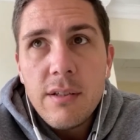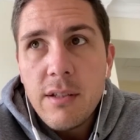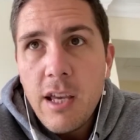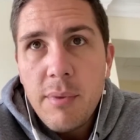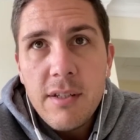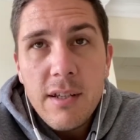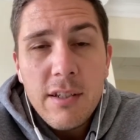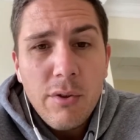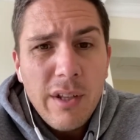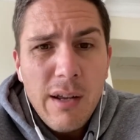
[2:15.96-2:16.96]
A/B
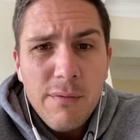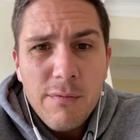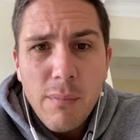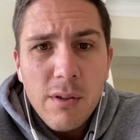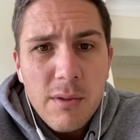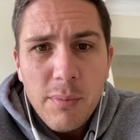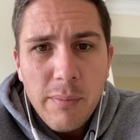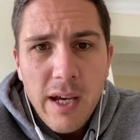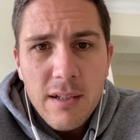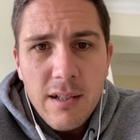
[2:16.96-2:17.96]
testing. You can have multiple
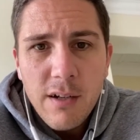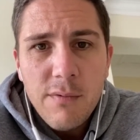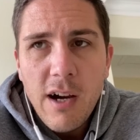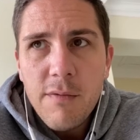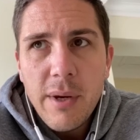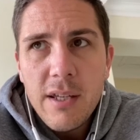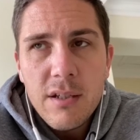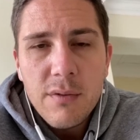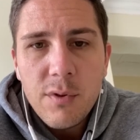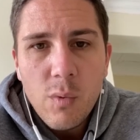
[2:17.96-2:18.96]
pages, like 5
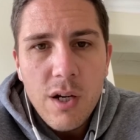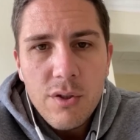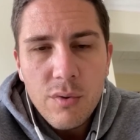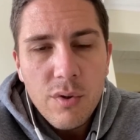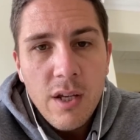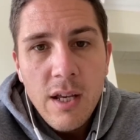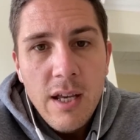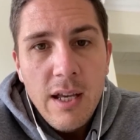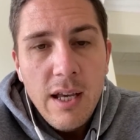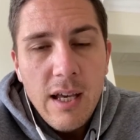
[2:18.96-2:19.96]
pages if you want to,
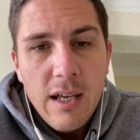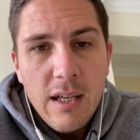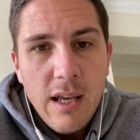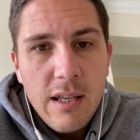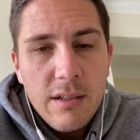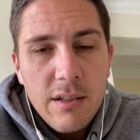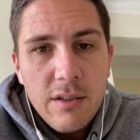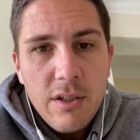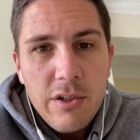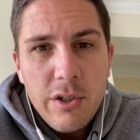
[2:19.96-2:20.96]
and
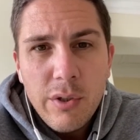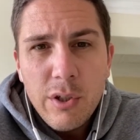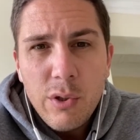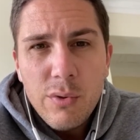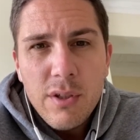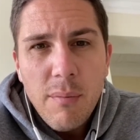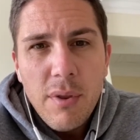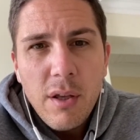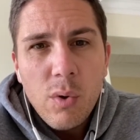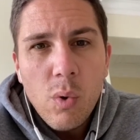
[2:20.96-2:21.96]
essentially you can use
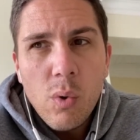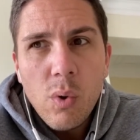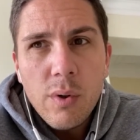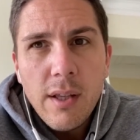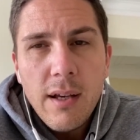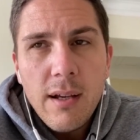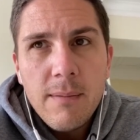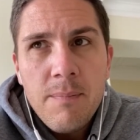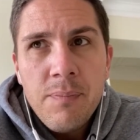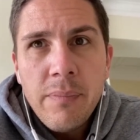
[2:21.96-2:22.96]
something called
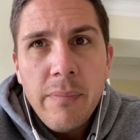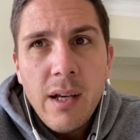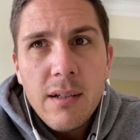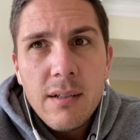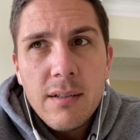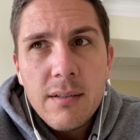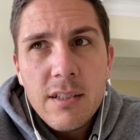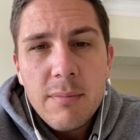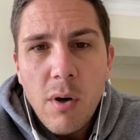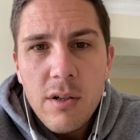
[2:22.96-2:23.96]

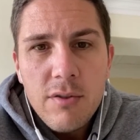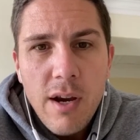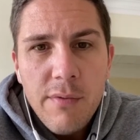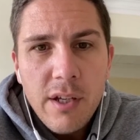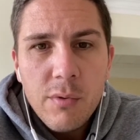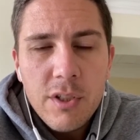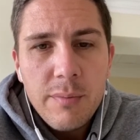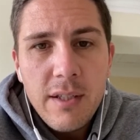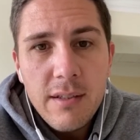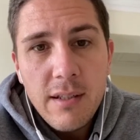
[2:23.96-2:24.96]
smart traffic, which
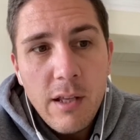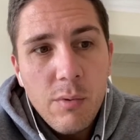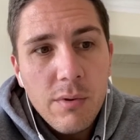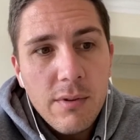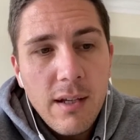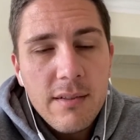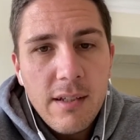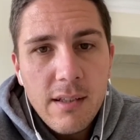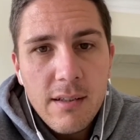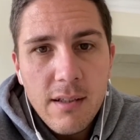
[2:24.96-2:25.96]
means that they will
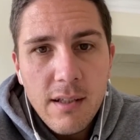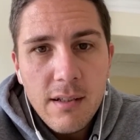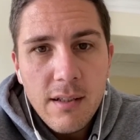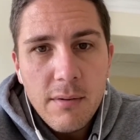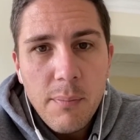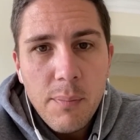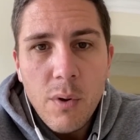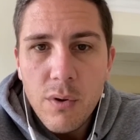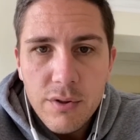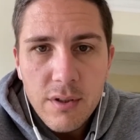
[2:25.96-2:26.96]
dissect the
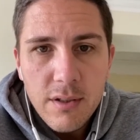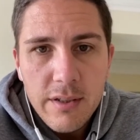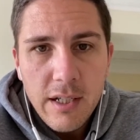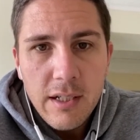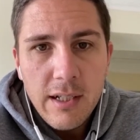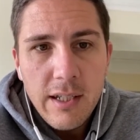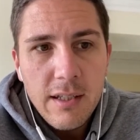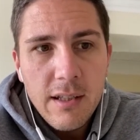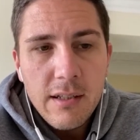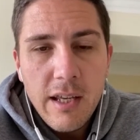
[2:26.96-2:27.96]
person
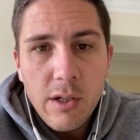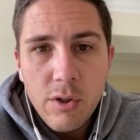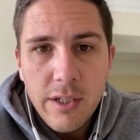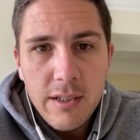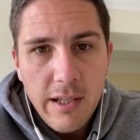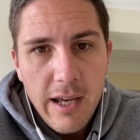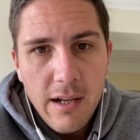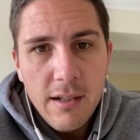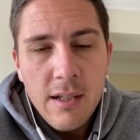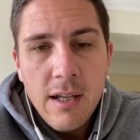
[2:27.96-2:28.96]
technically and their cookies data,